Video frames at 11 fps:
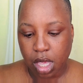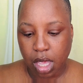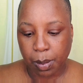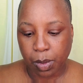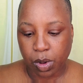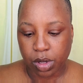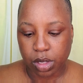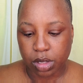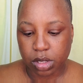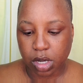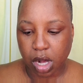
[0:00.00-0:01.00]
I'm going to
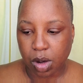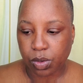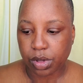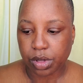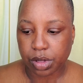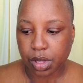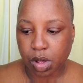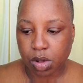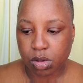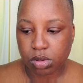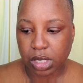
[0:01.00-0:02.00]
start with those,